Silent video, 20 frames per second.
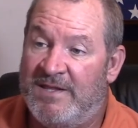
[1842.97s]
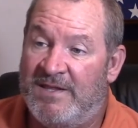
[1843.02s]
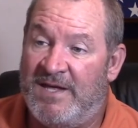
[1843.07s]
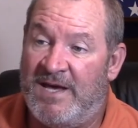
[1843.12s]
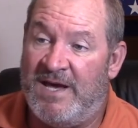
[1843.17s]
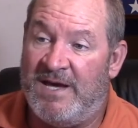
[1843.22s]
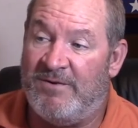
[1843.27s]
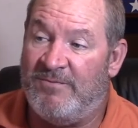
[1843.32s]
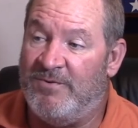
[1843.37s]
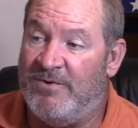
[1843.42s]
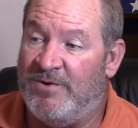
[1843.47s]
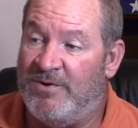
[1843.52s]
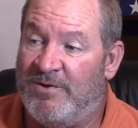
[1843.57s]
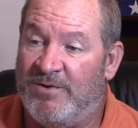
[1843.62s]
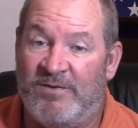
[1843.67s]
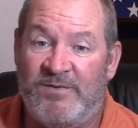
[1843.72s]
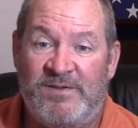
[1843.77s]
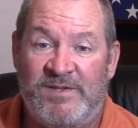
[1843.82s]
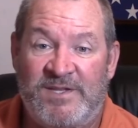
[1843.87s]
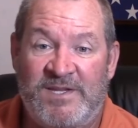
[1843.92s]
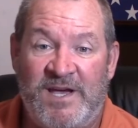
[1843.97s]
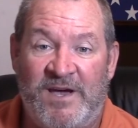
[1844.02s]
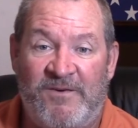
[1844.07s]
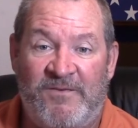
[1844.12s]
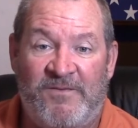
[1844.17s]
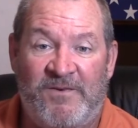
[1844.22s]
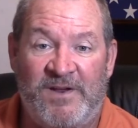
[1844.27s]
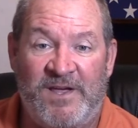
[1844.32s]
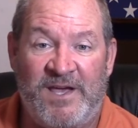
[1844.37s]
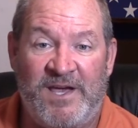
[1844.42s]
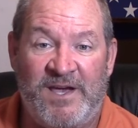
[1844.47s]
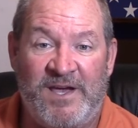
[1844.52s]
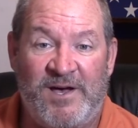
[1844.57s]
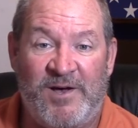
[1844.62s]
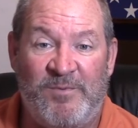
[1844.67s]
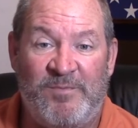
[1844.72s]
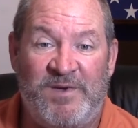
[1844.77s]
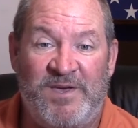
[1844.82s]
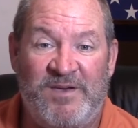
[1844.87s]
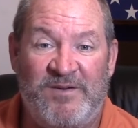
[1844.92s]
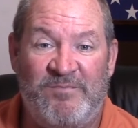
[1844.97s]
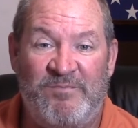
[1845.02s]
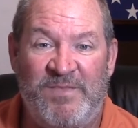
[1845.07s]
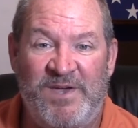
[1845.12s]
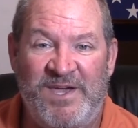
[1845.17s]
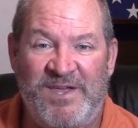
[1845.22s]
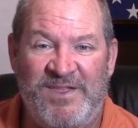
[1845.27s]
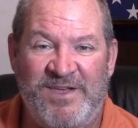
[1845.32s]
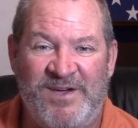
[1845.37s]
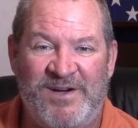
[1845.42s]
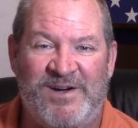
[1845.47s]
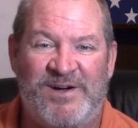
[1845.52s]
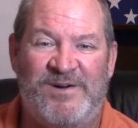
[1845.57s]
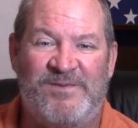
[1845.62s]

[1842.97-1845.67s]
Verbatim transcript: that will definitely help give me the